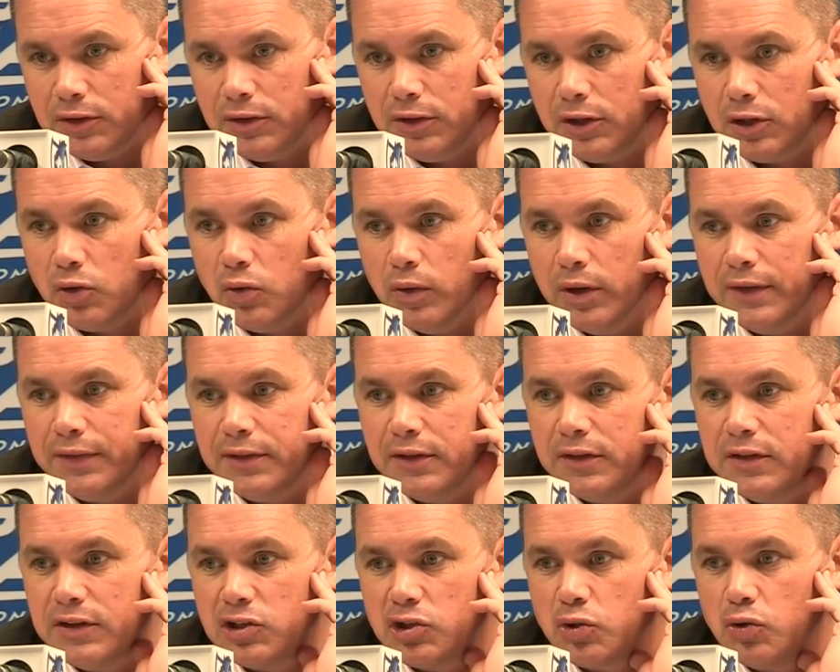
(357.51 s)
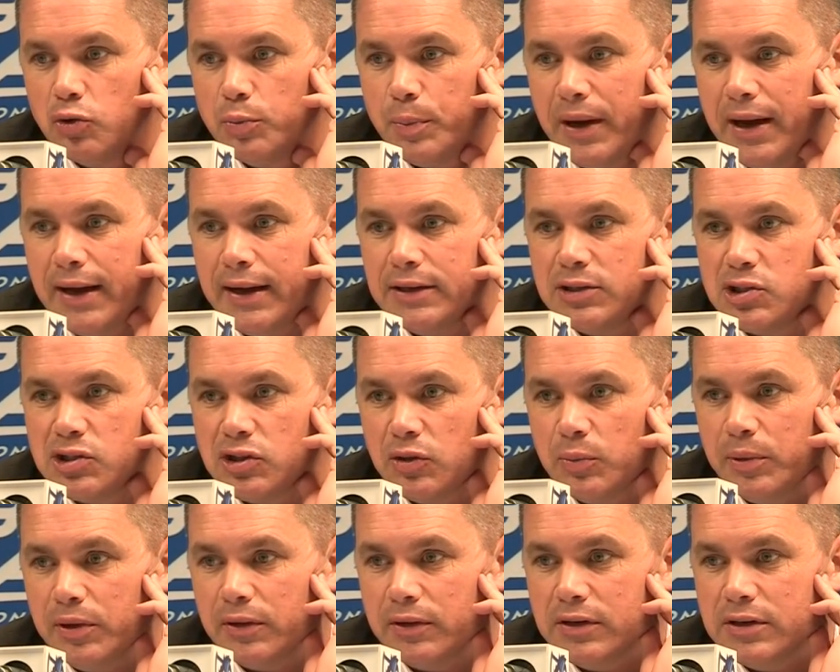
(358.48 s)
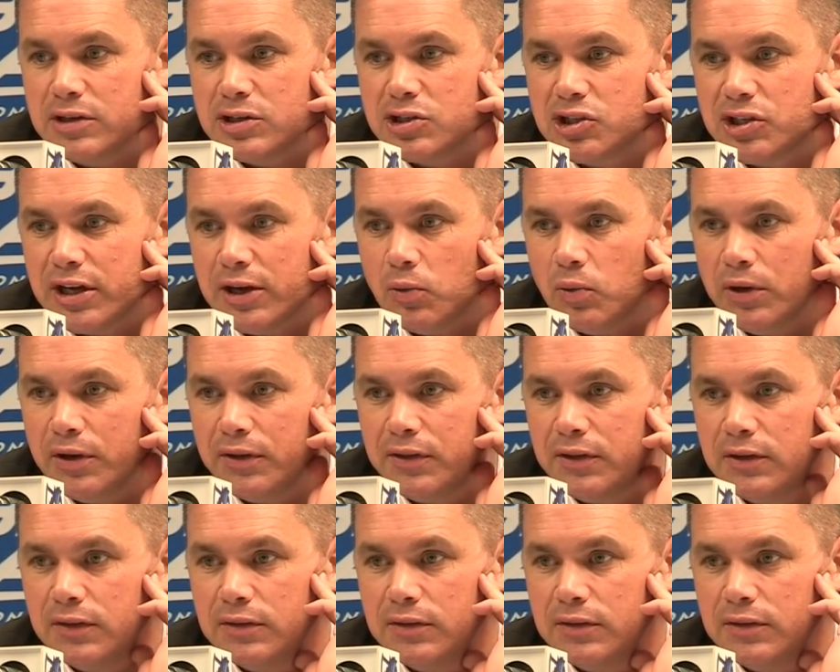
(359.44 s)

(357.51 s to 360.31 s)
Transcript: the grit that this group has and the ability to stay with it